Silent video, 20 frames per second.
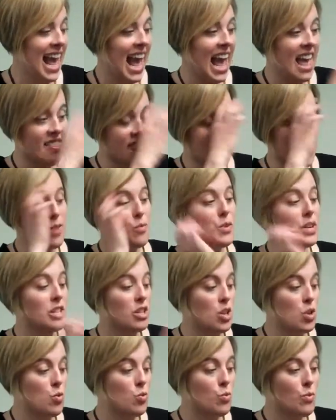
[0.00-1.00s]
And then when
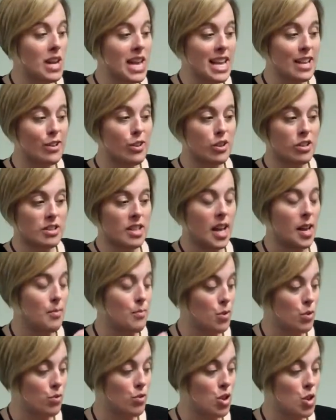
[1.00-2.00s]
you read Goodnight
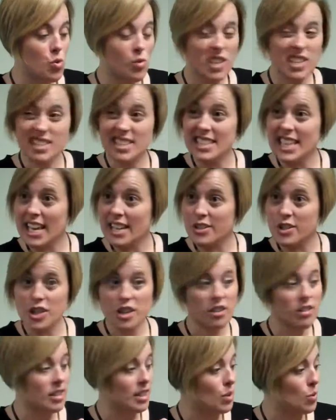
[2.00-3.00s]
Moon, you can say to
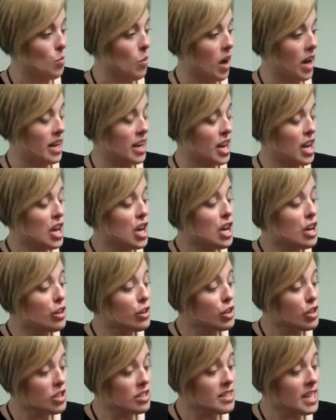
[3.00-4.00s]
your little one,
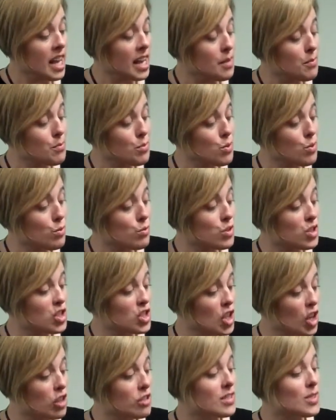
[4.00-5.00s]
Goodnight Moon
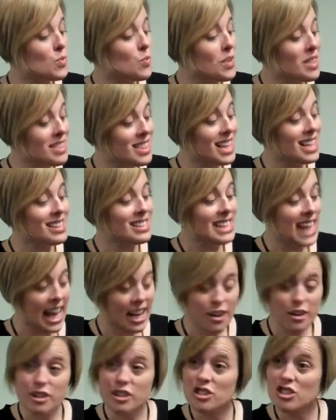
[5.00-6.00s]
starts with the
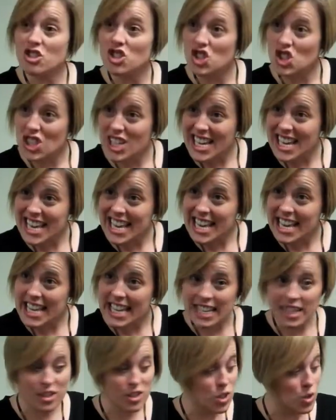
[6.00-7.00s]
letter G.
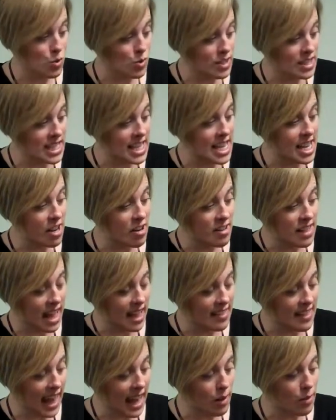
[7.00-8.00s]
Do you see here
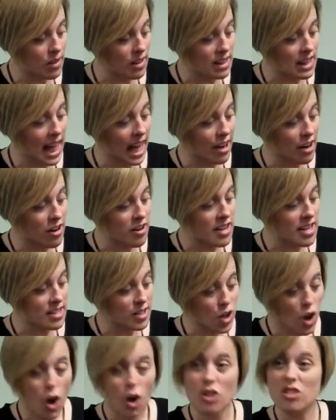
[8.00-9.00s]
that that letter is
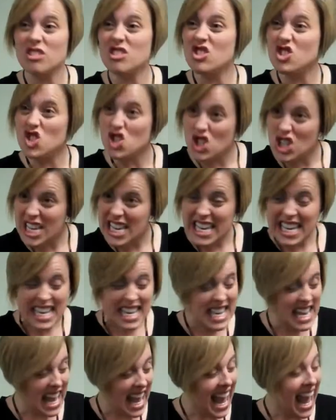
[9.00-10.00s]
called
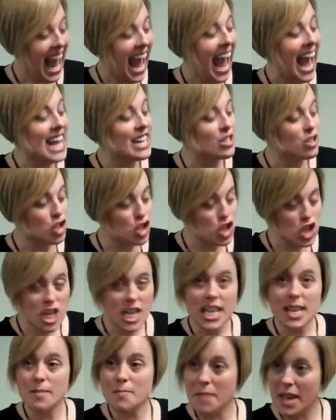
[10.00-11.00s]
G, and
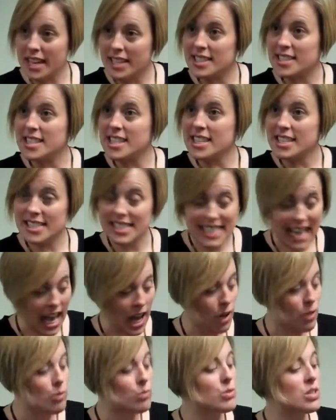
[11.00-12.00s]
G makes the
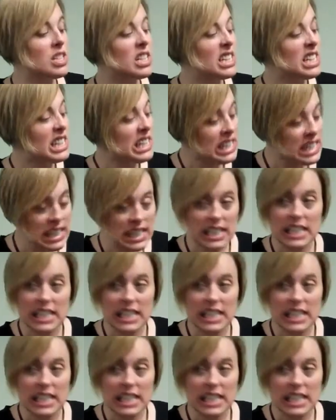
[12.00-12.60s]
sound G,